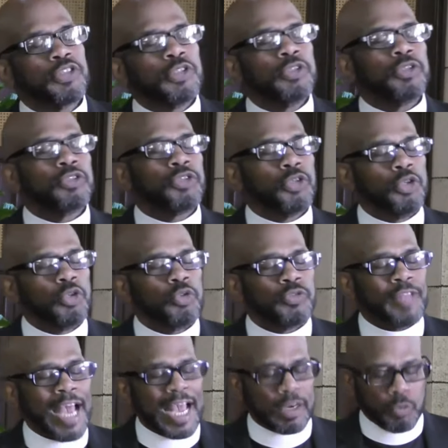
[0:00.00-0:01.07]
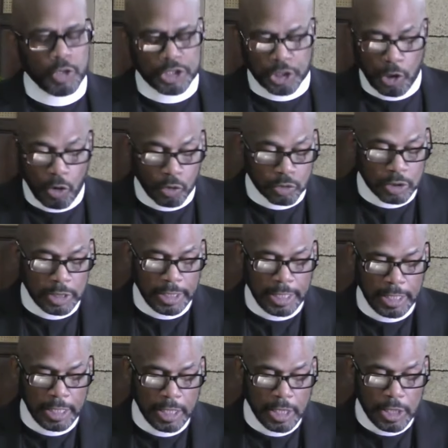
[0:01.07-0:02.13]
to do that which
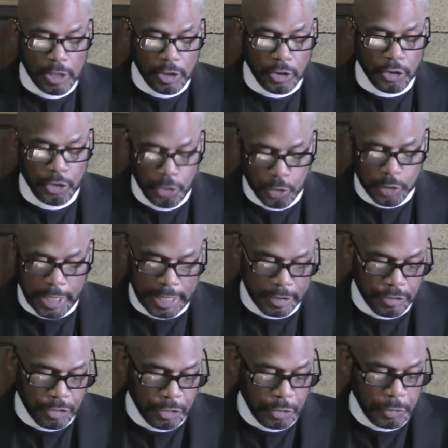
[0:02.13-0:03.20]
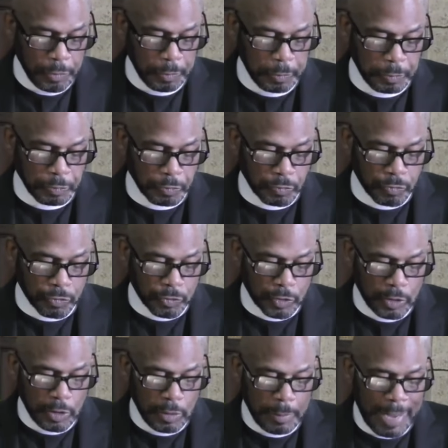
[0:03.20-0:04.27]
only you can do
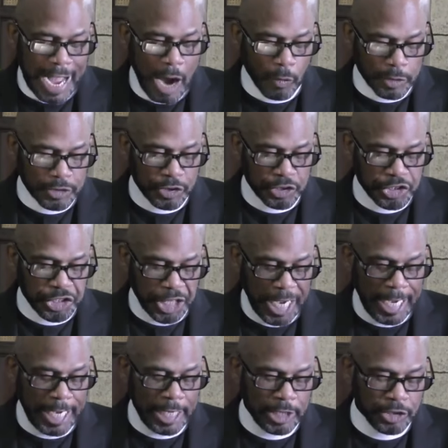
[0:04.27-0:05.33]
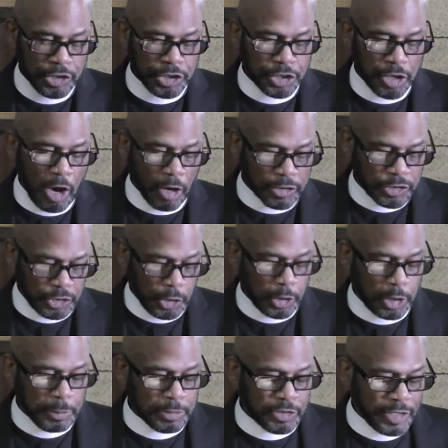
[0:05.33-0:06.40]
power to change our
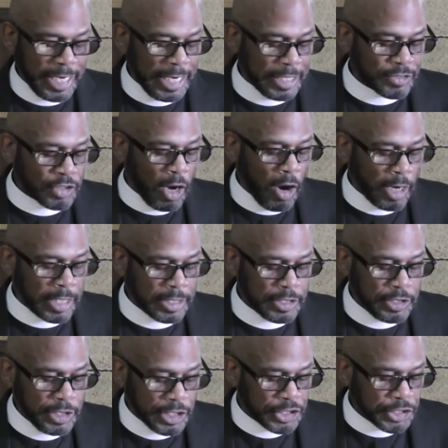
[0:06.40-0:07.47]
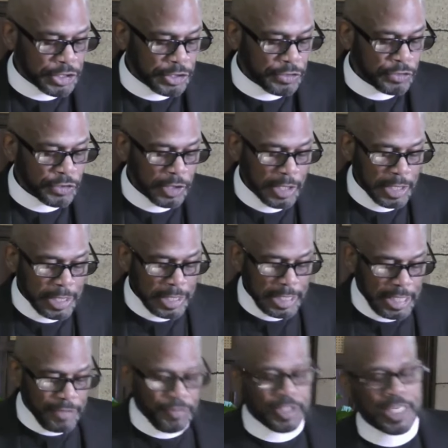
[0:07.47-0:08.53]
circumstance, our conditions.
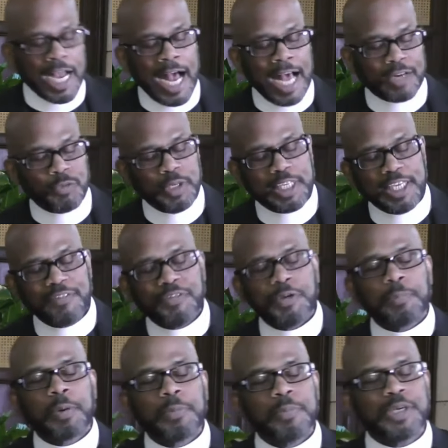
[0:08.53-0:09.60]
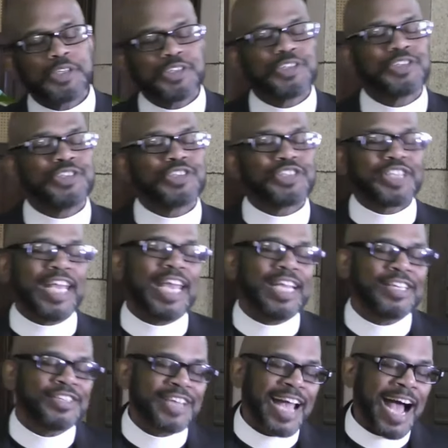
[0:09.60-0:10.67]
Even God, we give you permission to
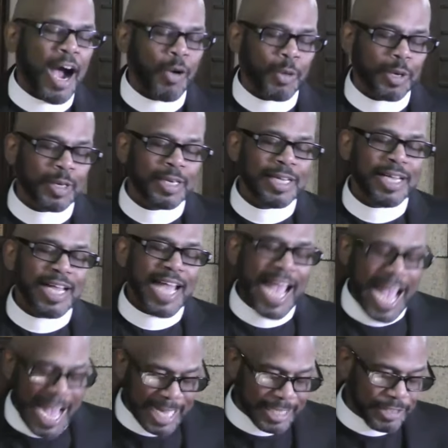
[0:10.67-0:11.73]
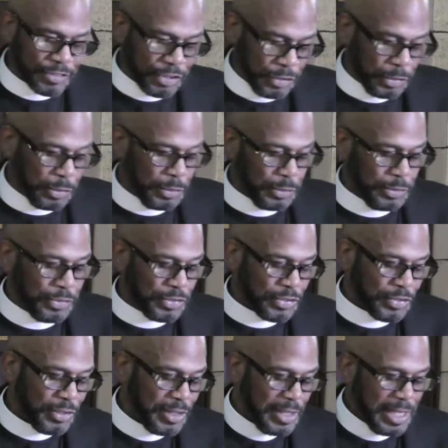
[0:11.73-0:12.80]
change our
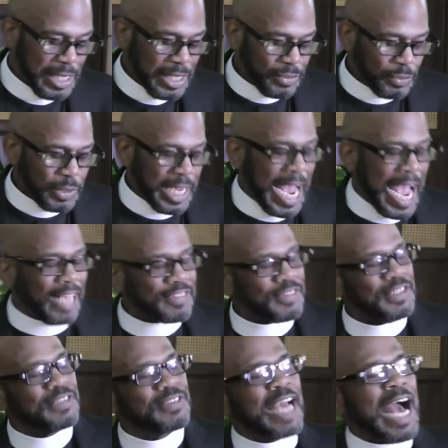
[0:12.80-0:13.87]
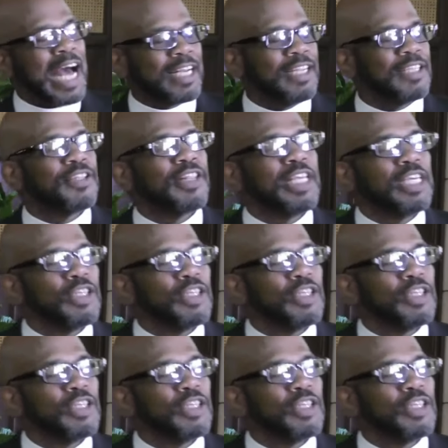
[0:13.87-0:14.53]
attitudes. We ask this, God, under the